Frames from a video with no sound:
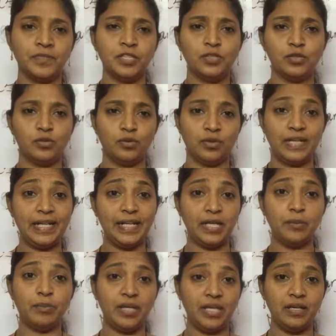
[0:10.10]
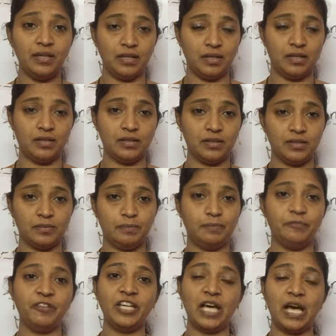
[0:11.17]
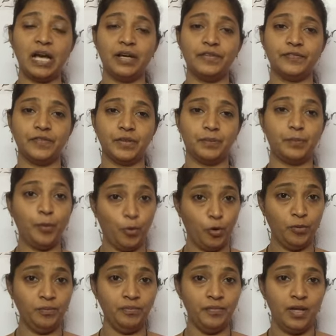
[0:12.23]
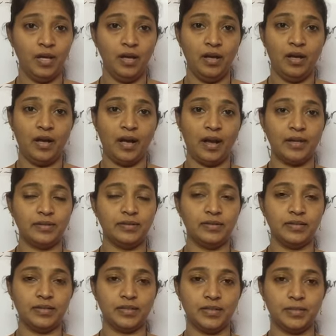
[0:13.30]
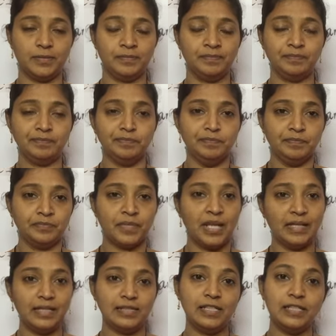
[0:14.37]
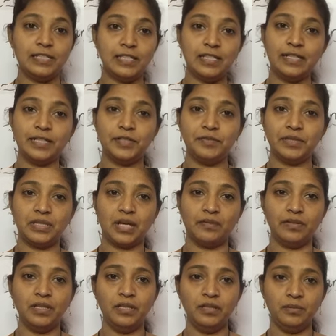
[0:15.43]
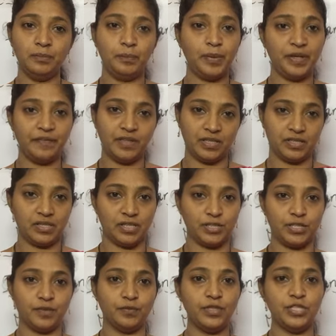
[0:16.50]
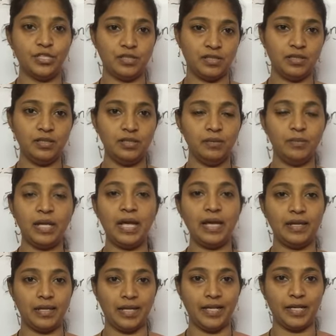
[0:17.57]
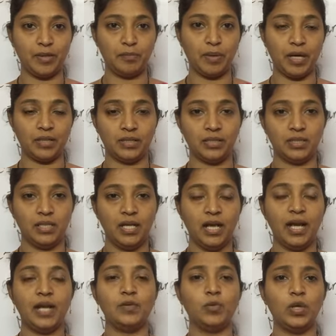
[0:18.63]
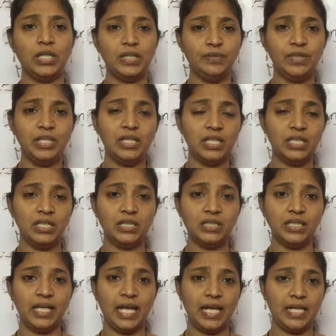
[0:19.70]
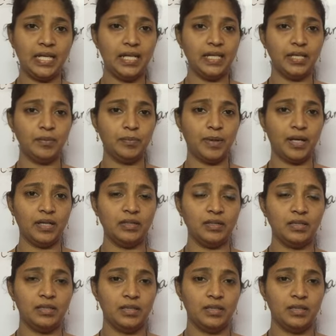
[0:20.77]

So reading B, we have a poem and it is interlinked with our previous session, which is the A reading part. And what did we learn in the A reading part?